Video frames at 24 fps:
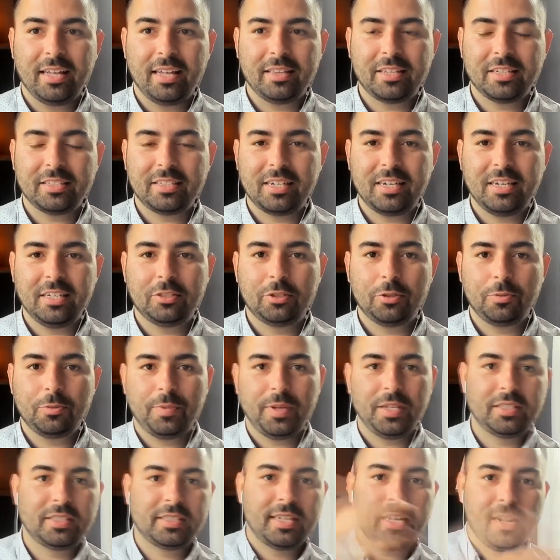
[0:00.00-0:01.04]
It doesn't need to
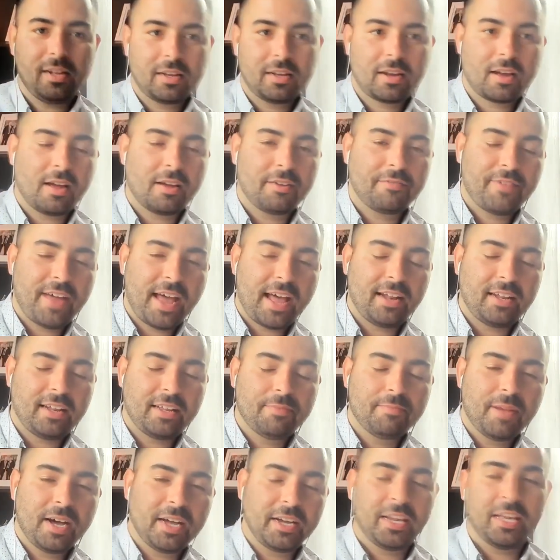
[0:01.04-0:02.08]
be Silicon
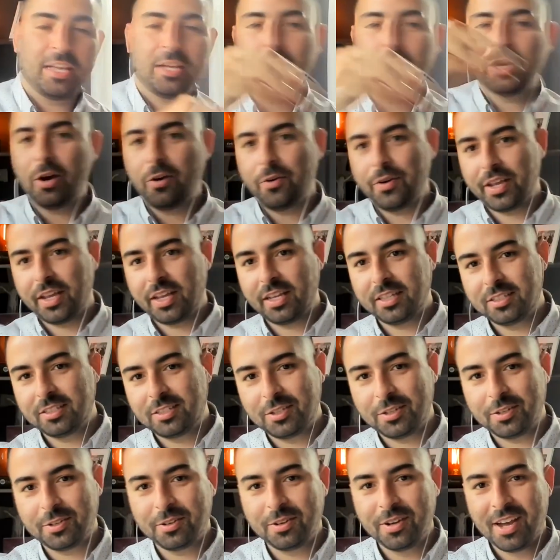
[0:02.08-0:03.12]
Valley money going
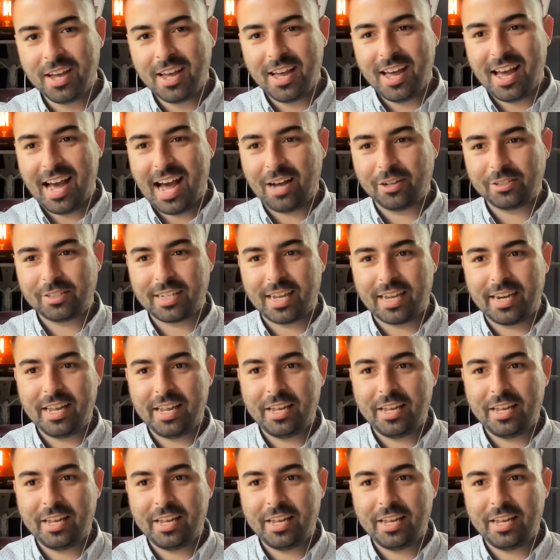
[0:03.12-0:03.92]
into outside